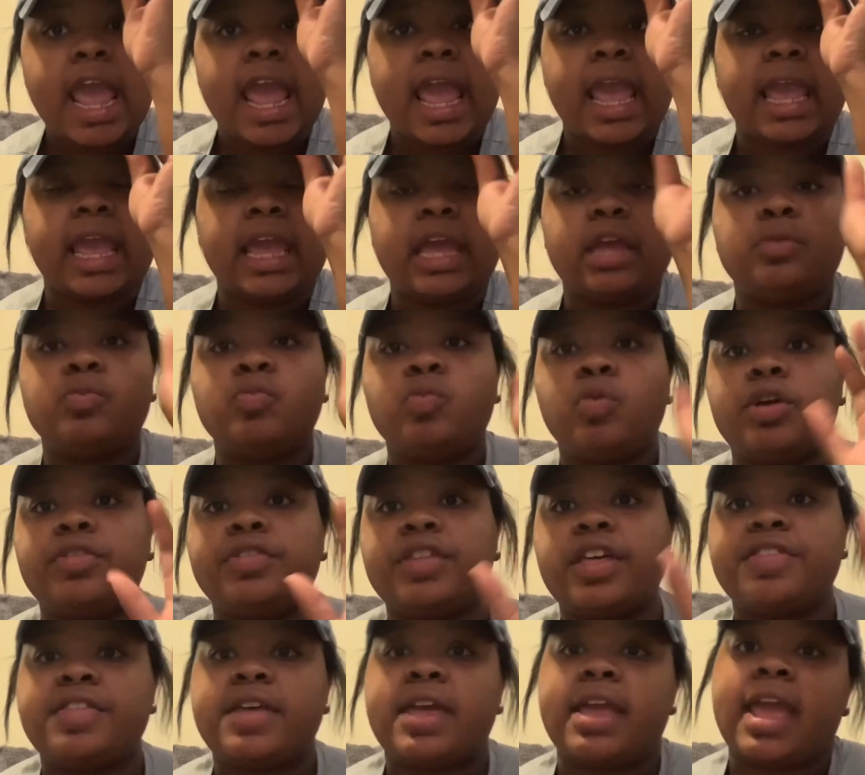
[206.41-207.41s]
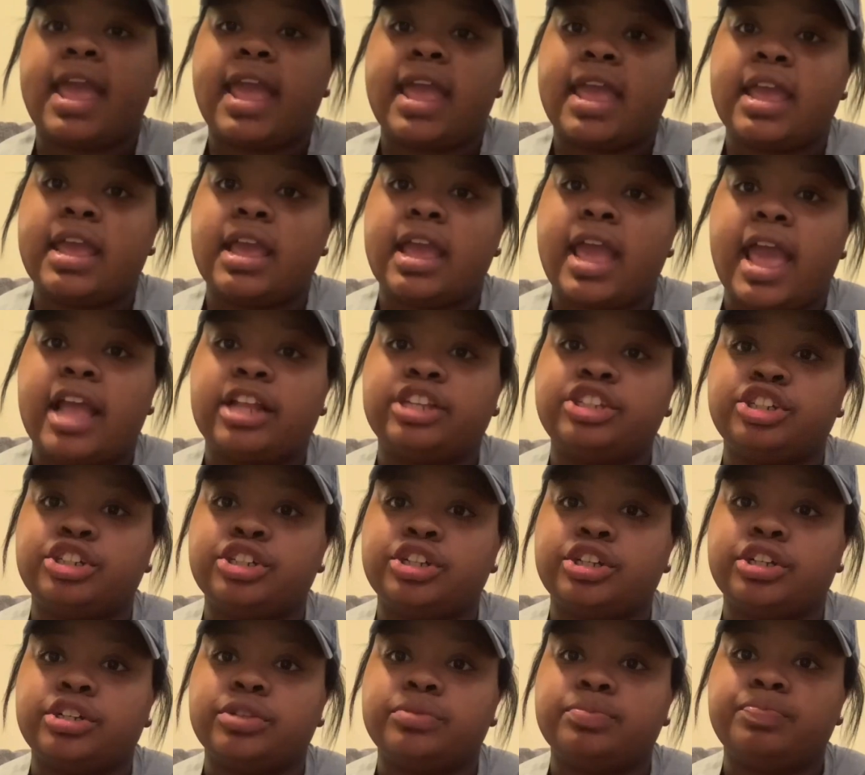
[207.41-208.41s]
and one that they hang at
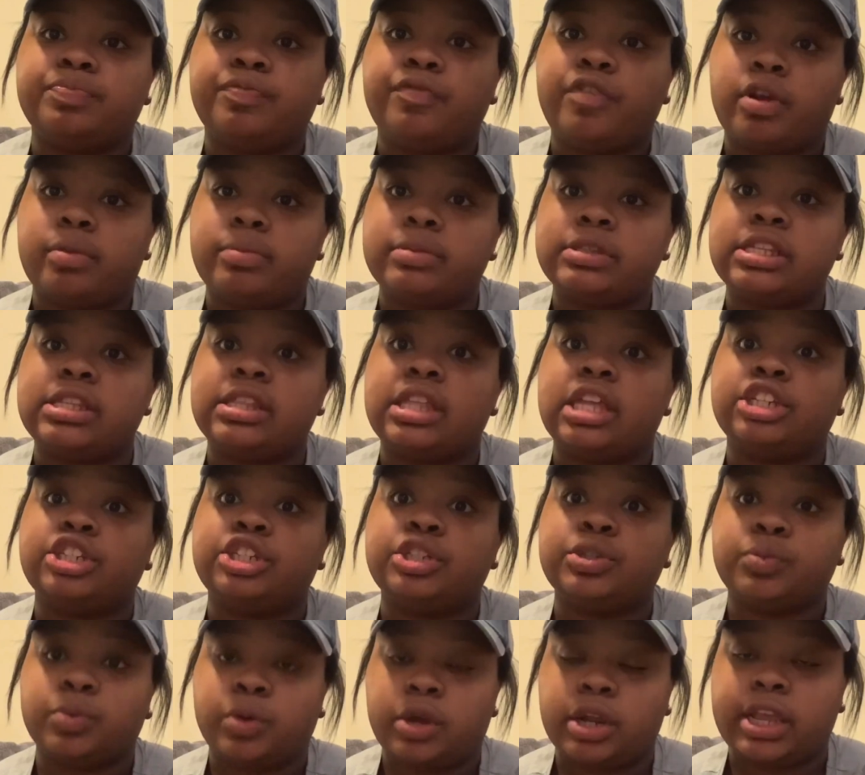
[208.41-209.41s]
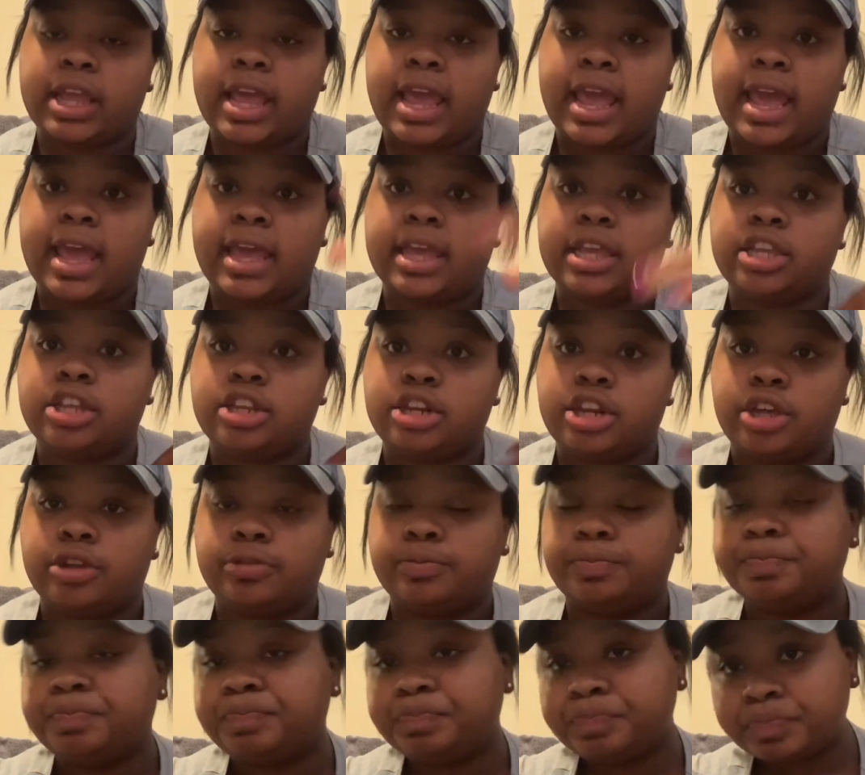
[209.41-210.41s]
your pharmacy that you work at, you
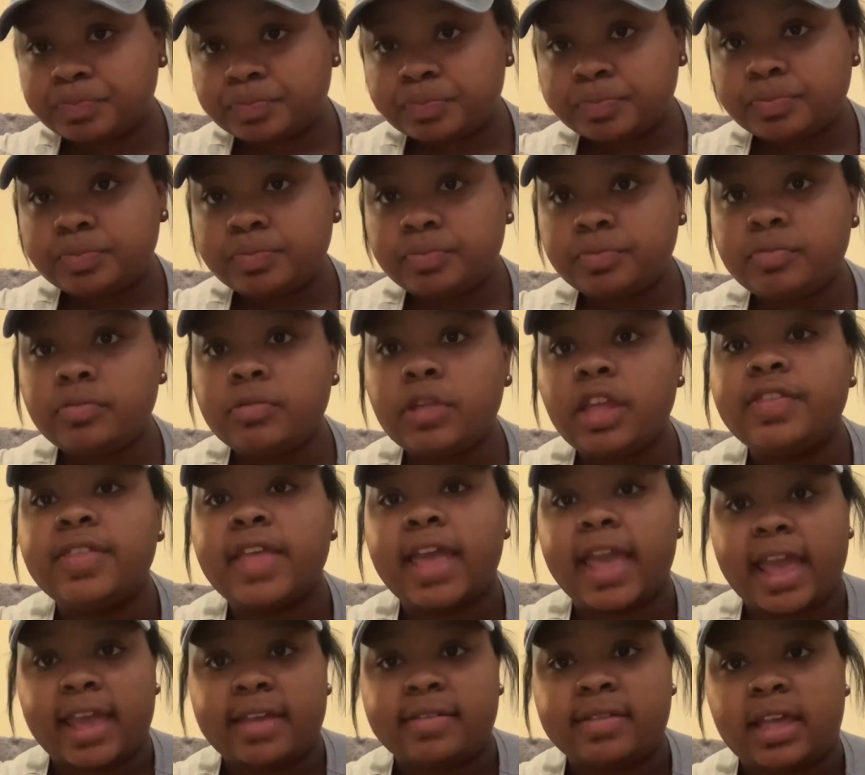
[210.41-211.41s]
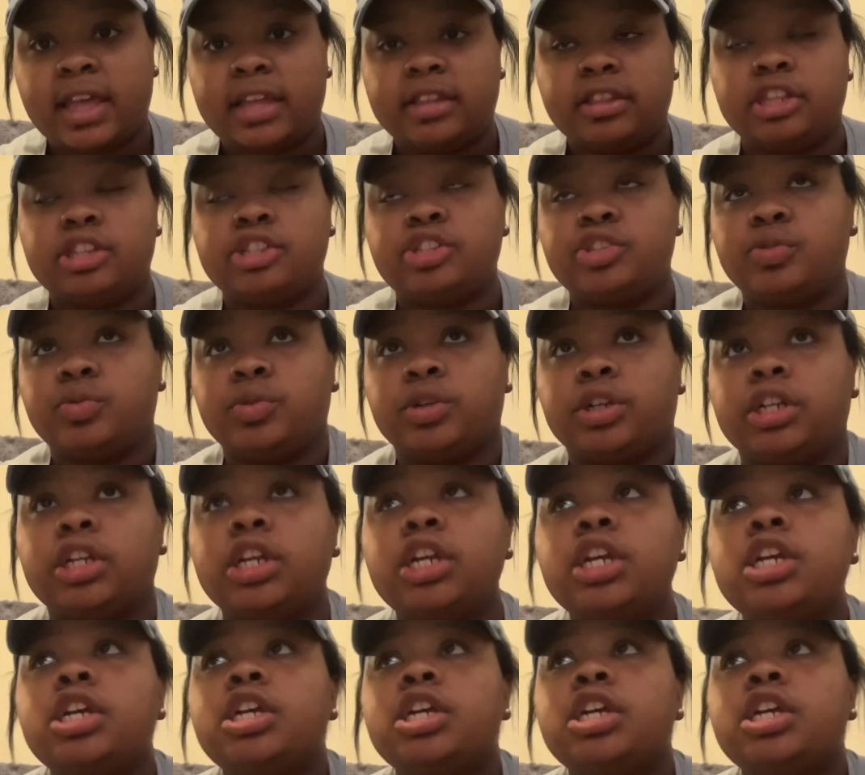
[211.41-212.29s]
know, they hang that in the store.